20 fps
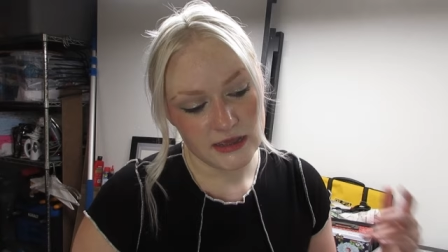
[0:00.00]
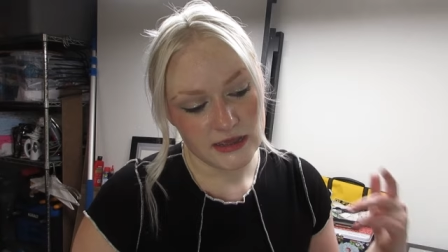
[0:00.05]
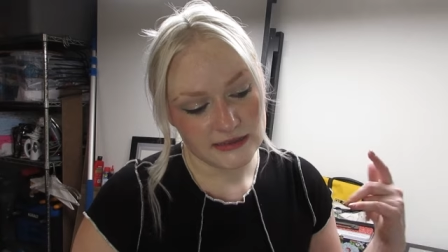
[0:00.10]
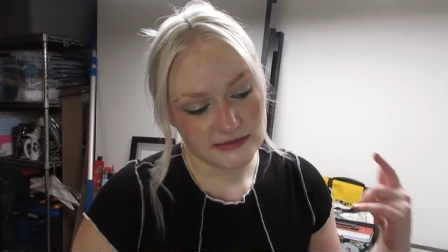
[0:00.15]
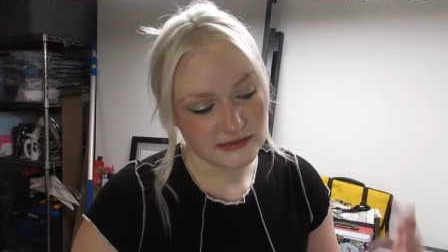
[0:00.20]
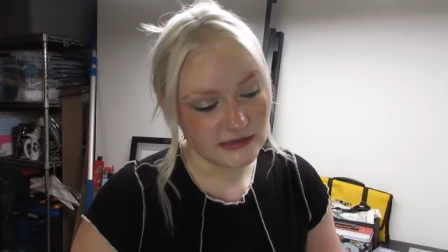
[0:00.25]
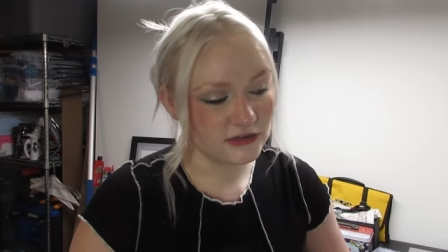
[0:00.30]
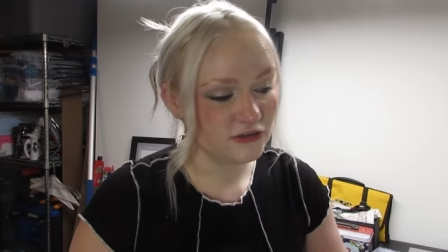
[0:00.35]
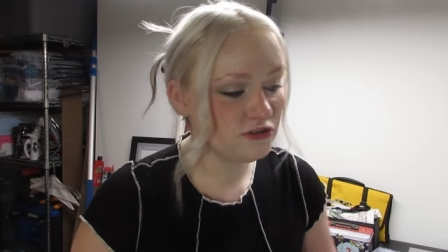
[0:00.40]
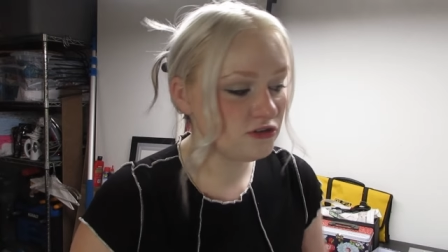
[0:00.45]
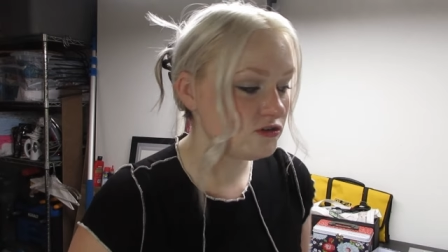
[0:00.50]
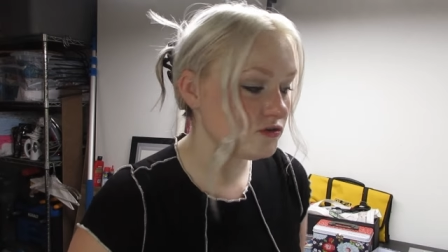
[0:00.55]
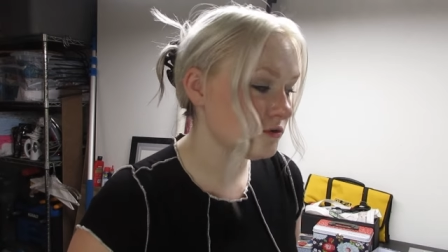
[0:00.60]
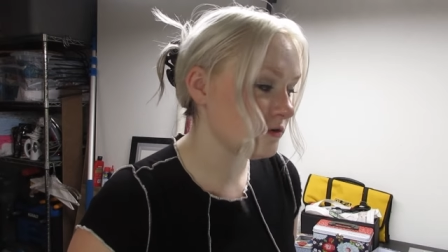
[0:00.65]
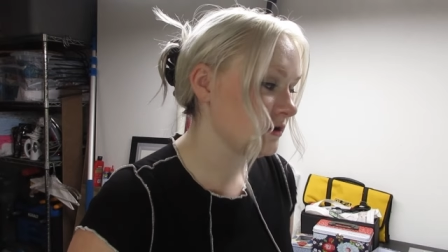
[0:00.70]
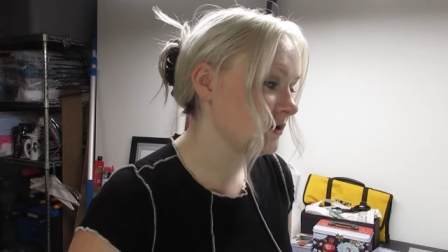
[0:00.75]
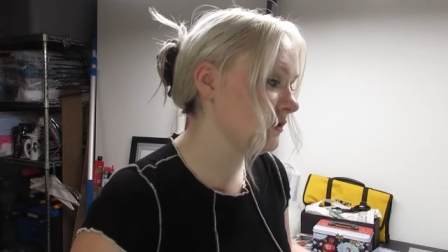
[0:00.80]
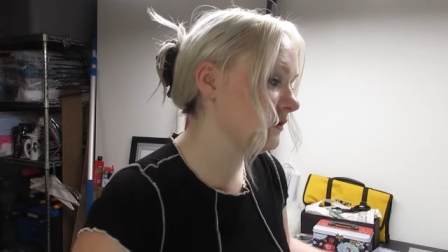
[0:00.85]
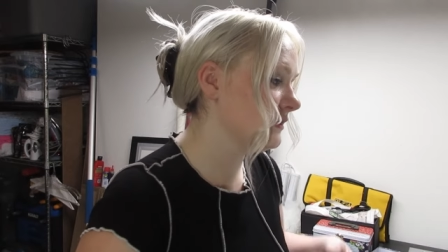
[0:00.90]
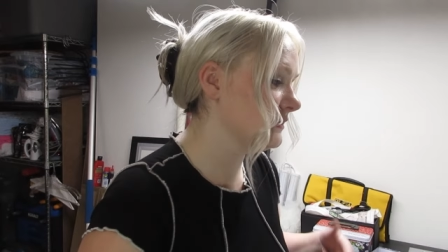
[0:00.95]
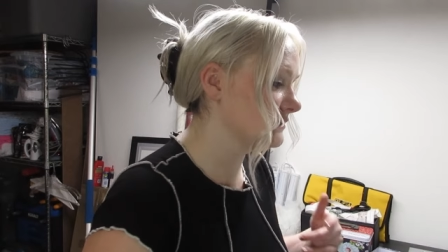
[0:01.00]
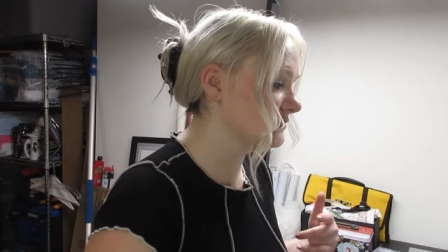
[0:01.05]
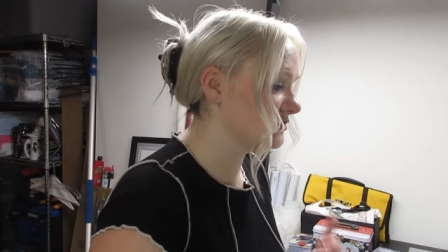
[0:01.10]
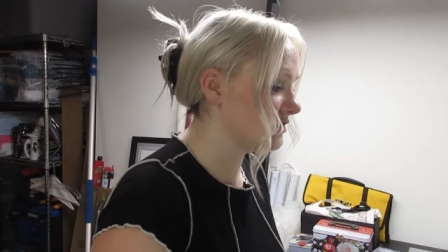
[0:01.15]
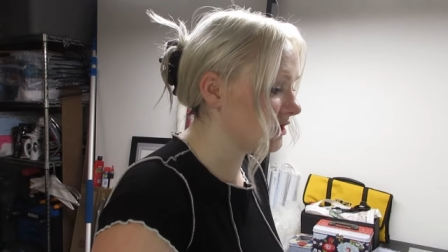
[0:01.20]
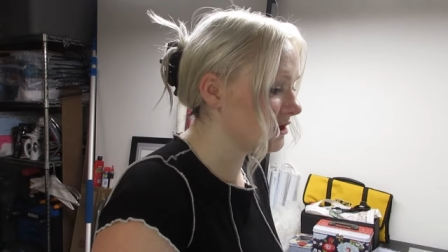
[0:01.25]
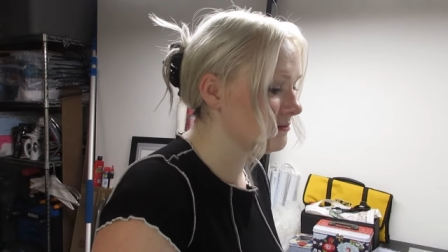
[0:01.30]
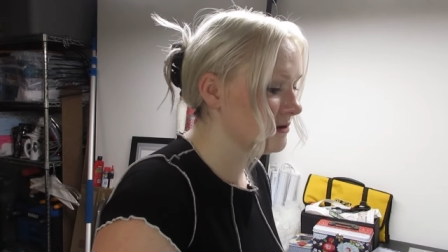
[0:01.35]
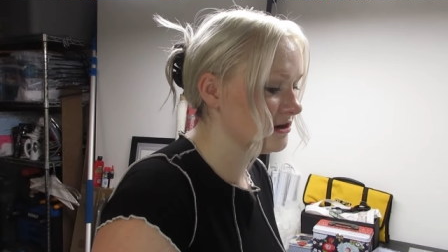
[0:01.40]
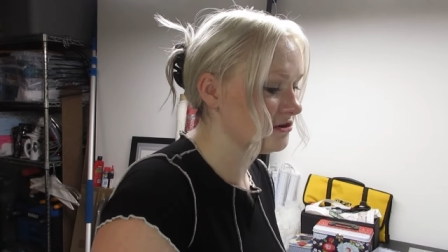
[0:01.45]
It's not a tutorial, it's a
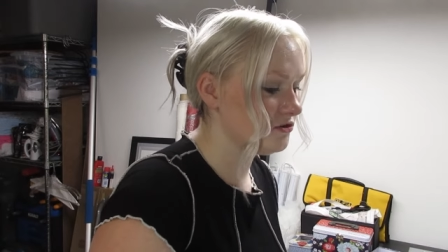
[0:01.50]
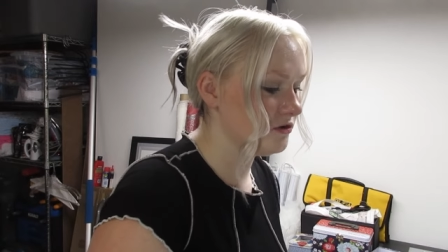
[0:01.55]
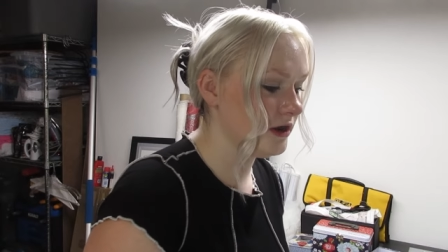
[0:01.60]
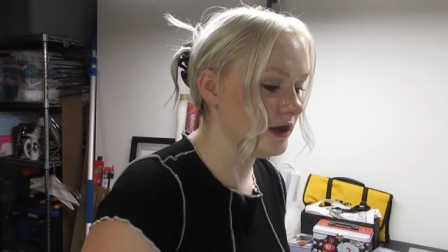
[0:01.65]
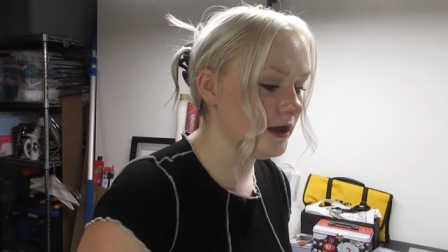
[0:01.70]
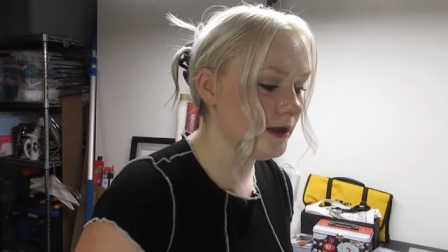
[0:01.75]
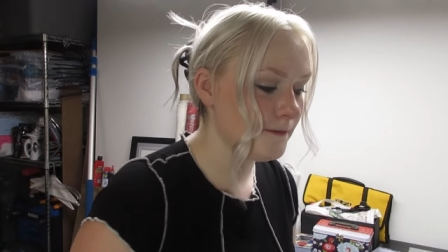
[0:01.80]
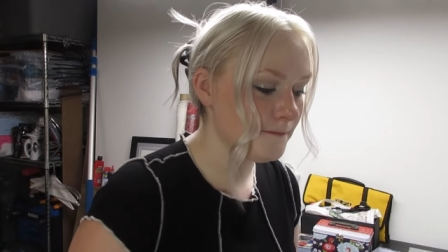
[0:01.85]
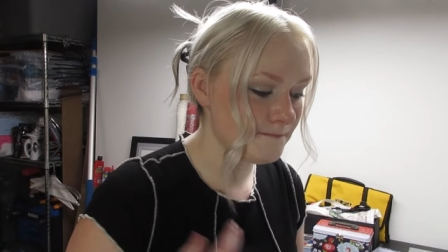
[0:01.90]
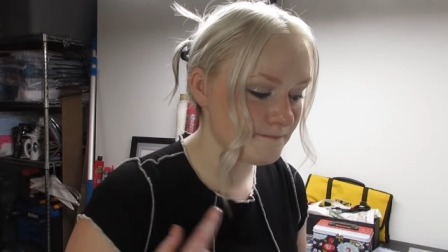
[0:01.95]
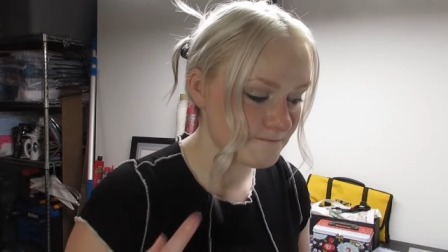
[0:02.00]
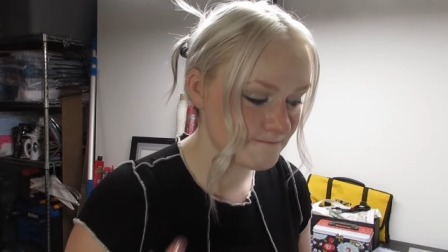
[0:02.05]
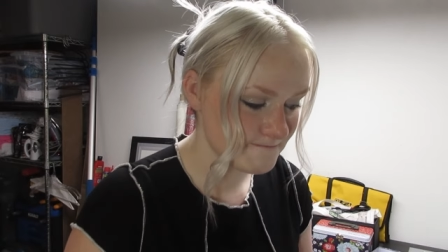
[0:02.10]
documentary.